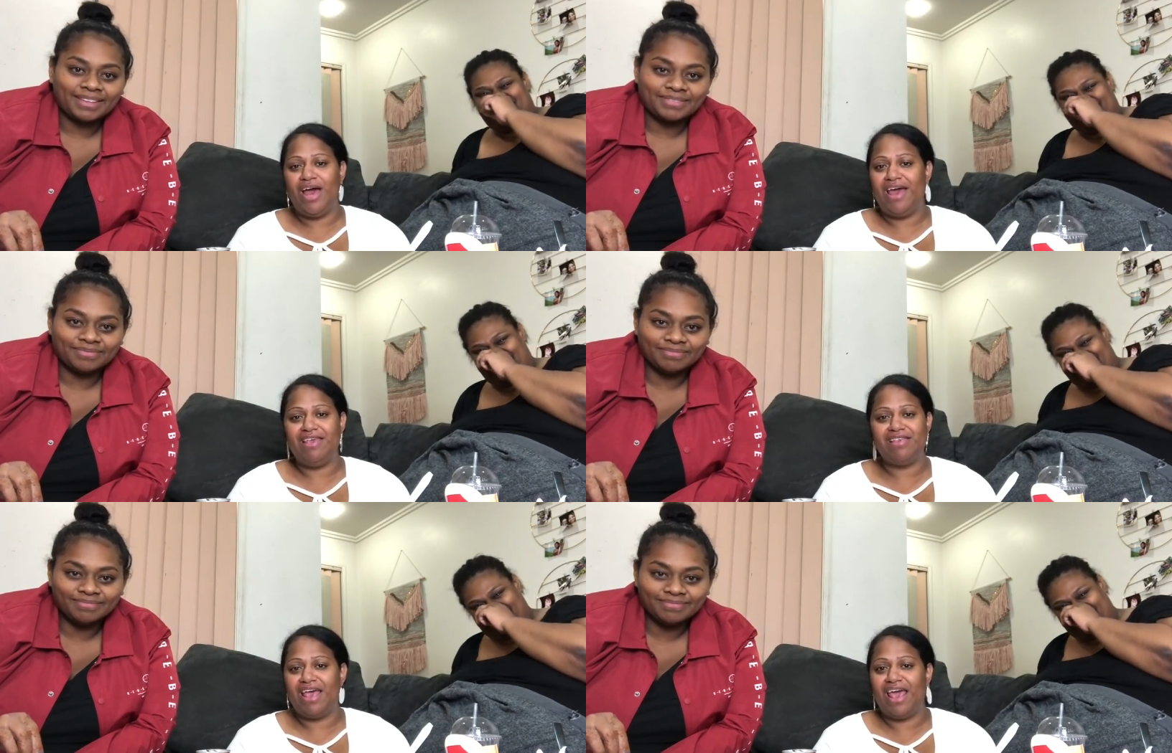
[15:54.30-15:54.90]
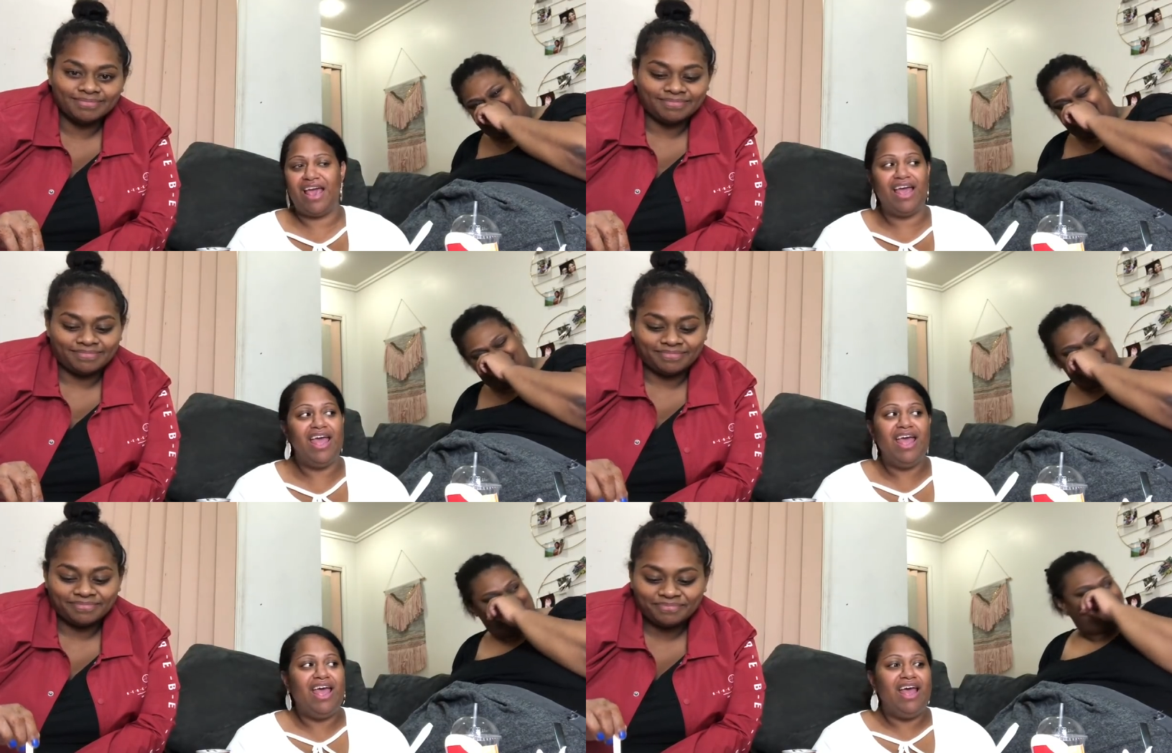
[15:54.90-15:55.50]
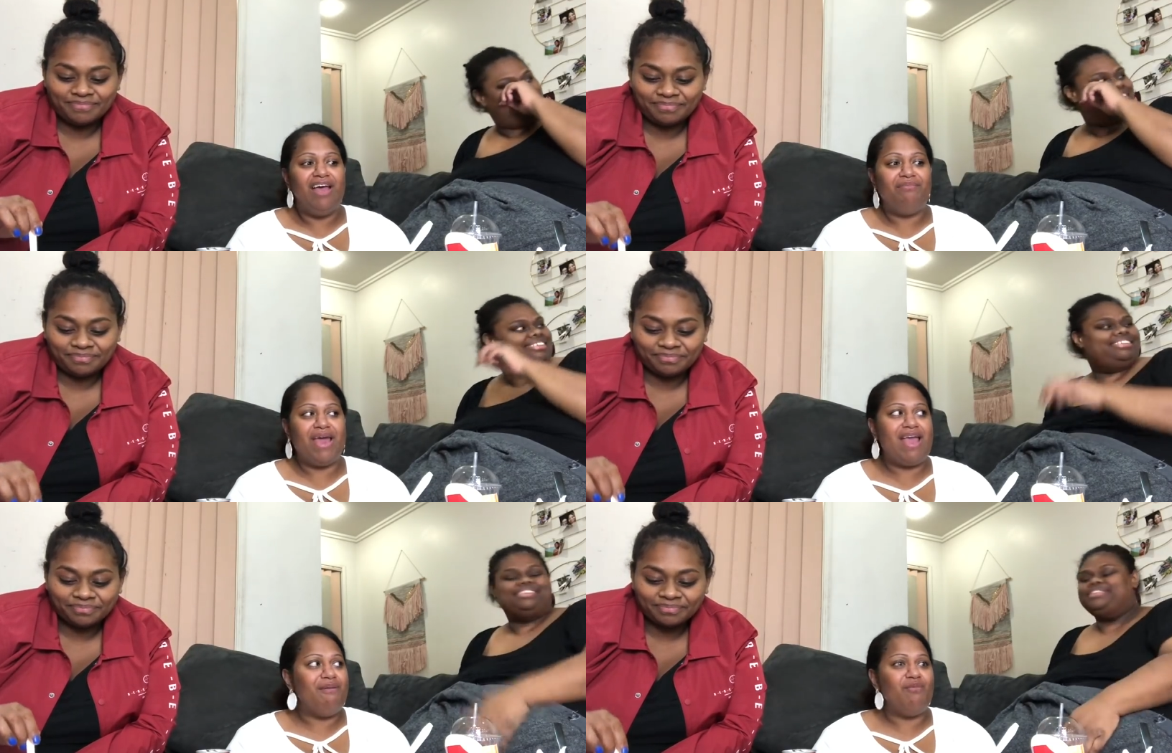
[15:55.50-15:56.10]
Speaker 1: guys like
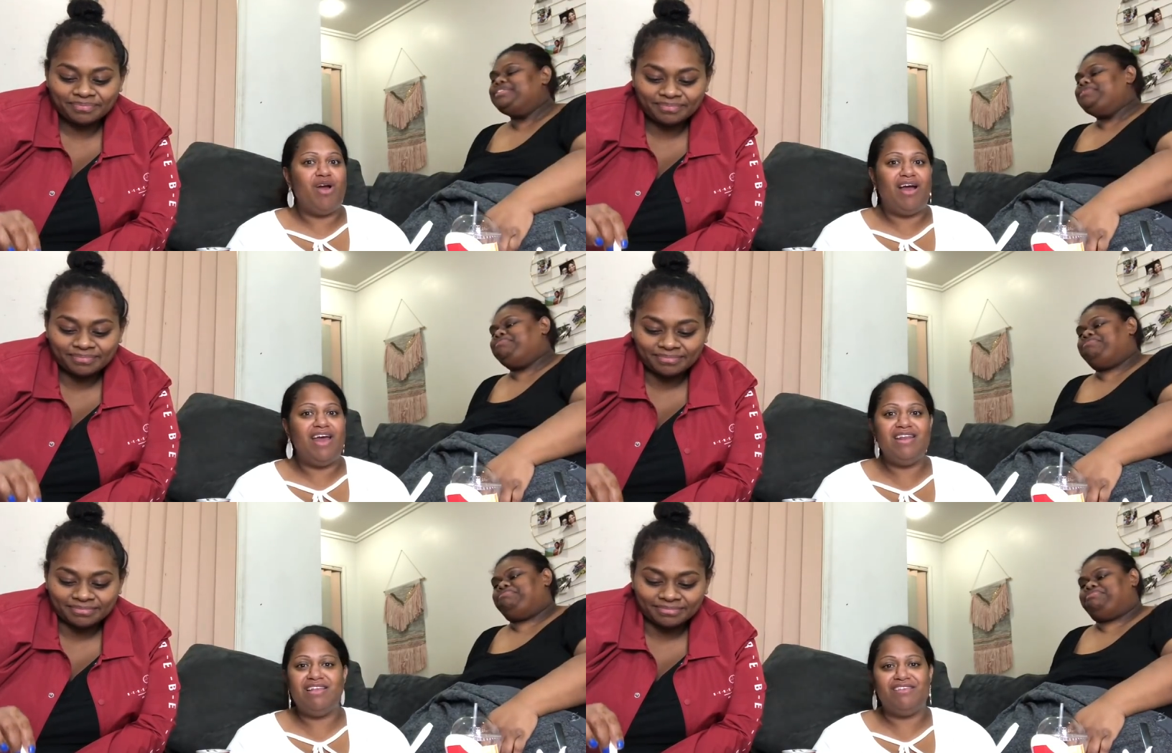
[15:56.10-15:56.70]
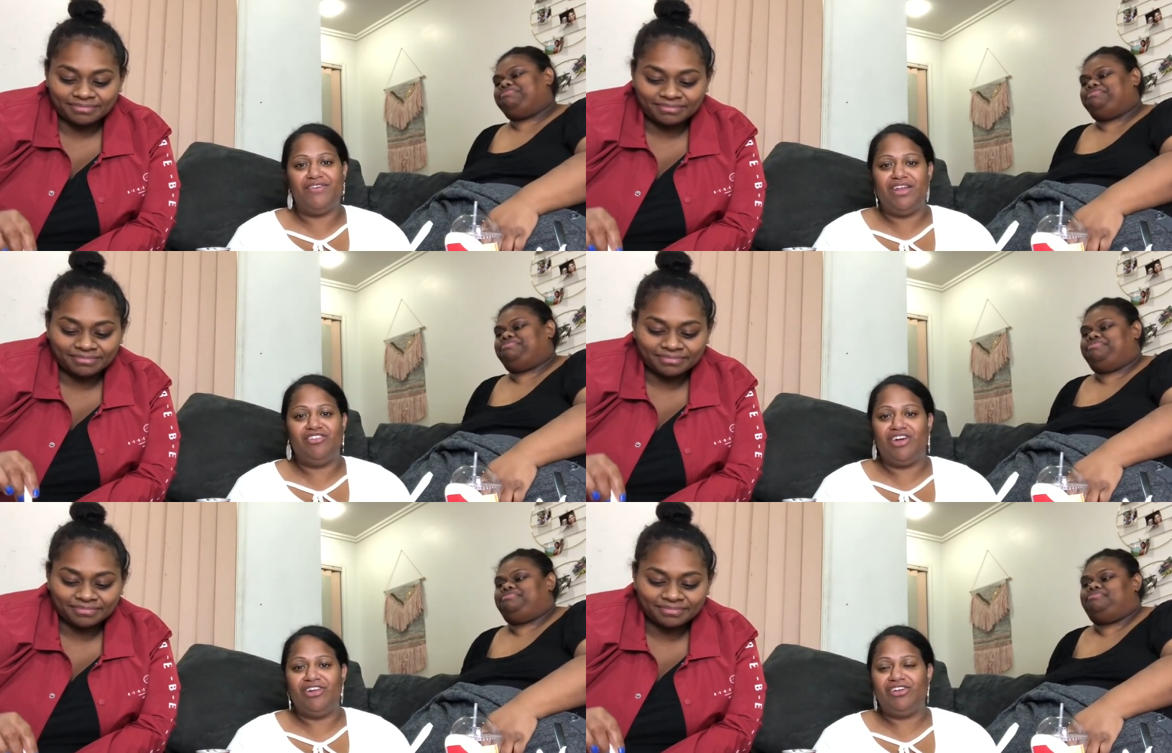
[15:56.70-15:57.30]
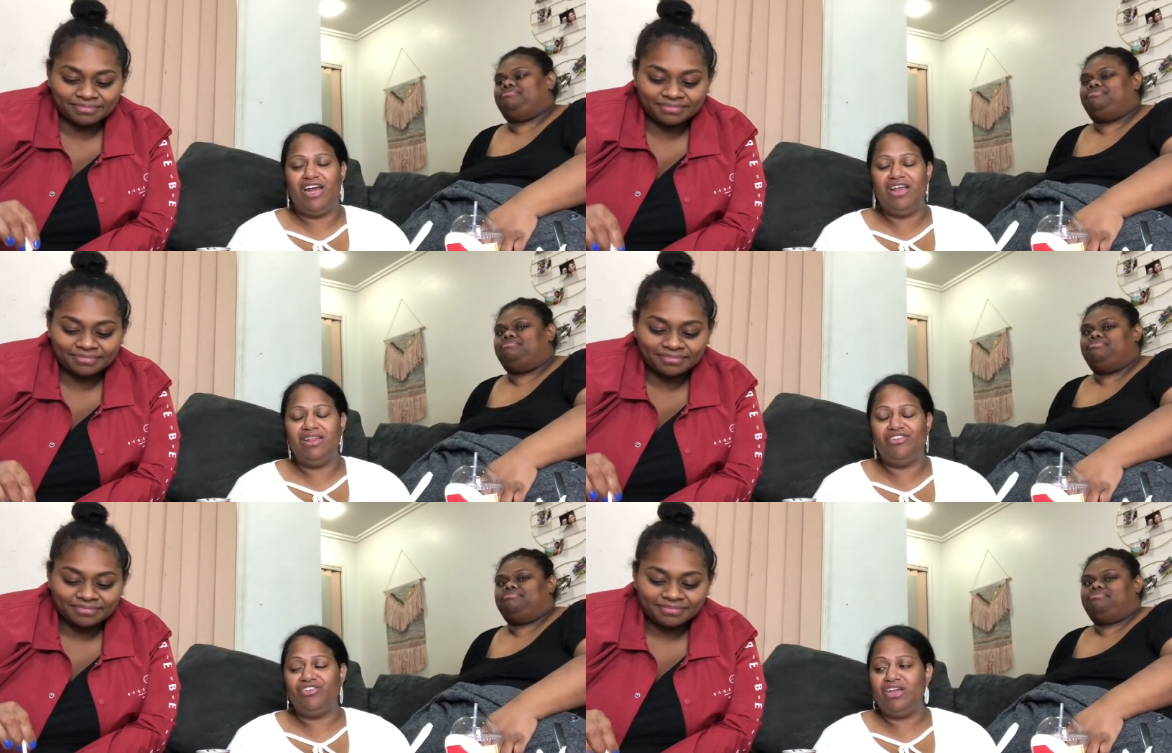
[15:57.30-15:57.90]
my camera. I need to find the charger. I
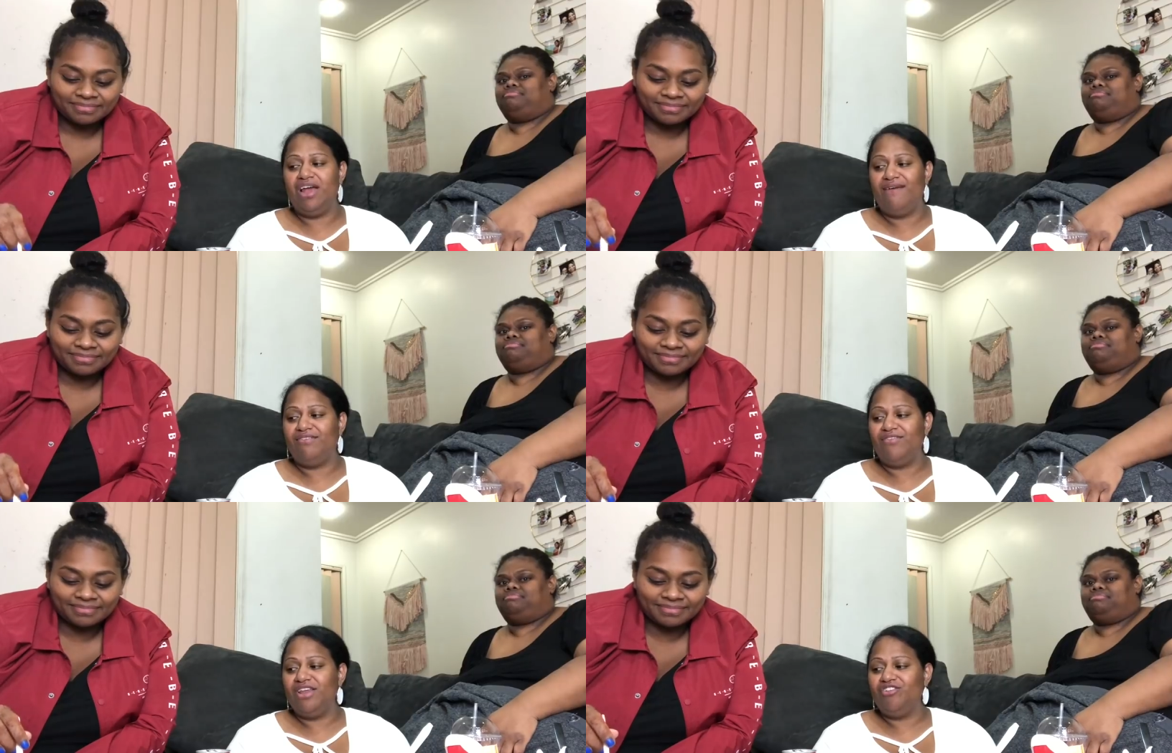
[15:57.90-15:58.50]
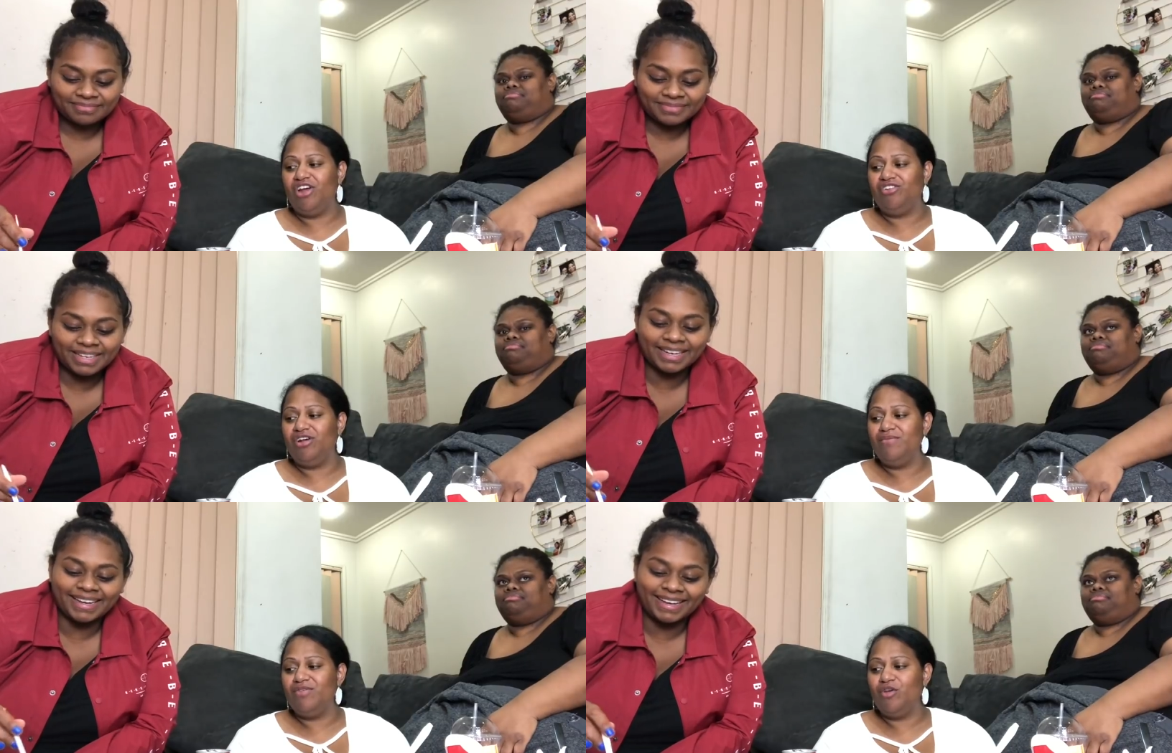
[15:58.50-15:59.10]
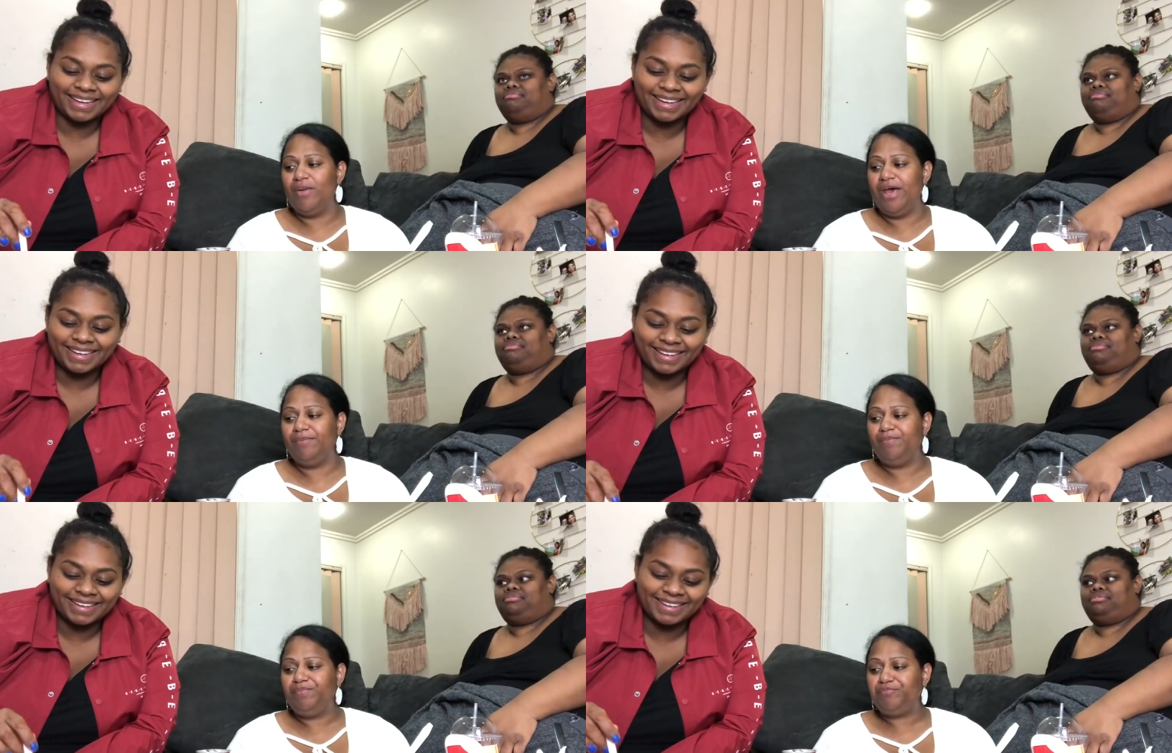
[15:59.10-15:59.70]
literally have to find the charger. I'm so,